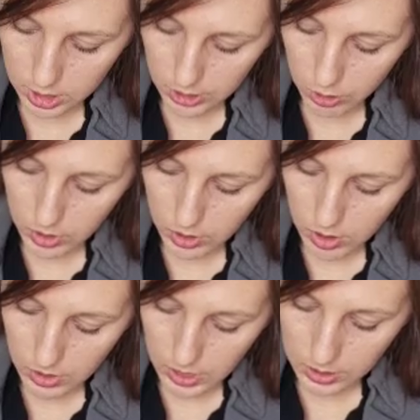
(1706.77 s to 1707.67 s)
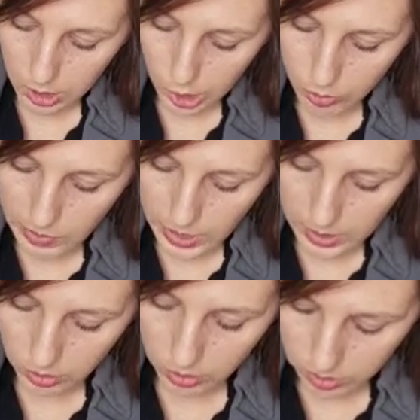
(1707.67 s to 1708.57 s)
aluminum and aluminum
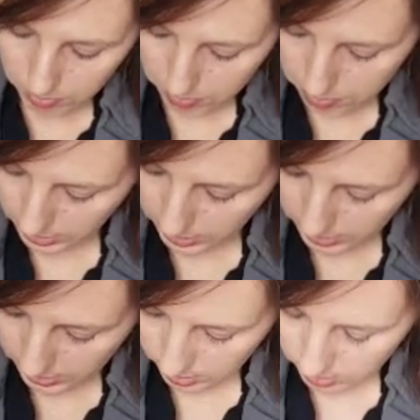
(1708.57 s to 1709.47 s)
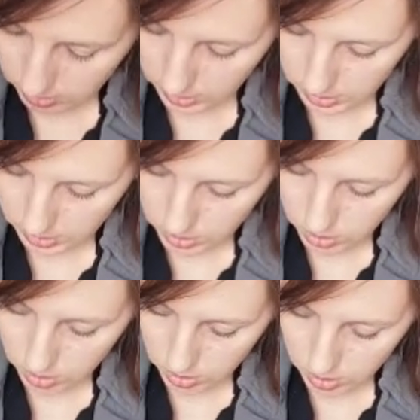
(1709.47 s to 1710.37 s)
alloy by,
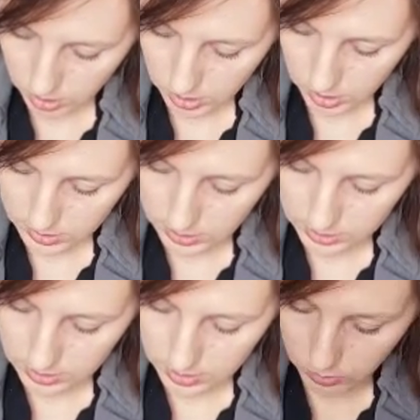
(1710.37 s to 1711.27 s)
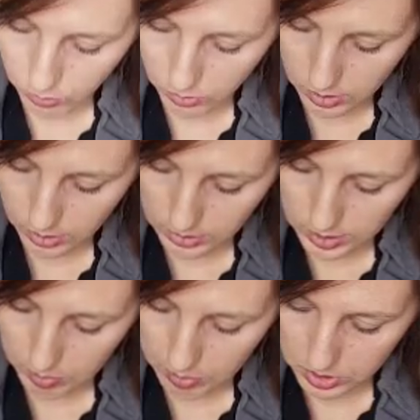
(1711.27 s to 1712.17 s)
answer, testing with a
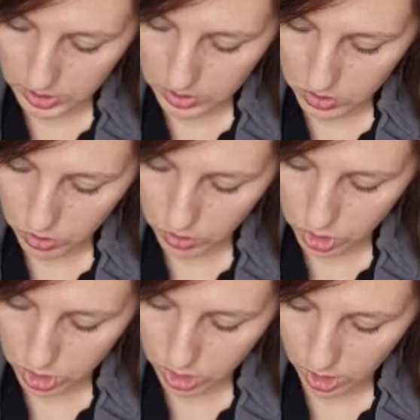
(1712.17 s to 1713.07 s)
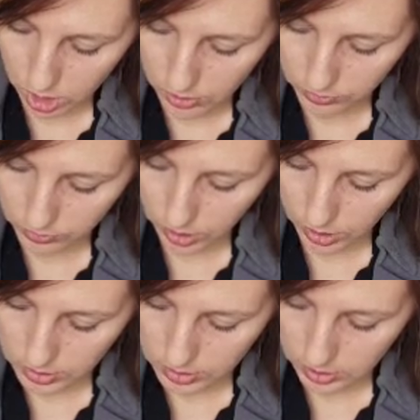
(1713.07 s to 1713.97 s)
10% solution of
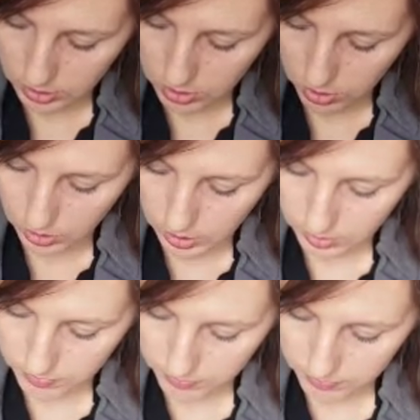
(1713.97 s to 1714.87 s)
caustic soda.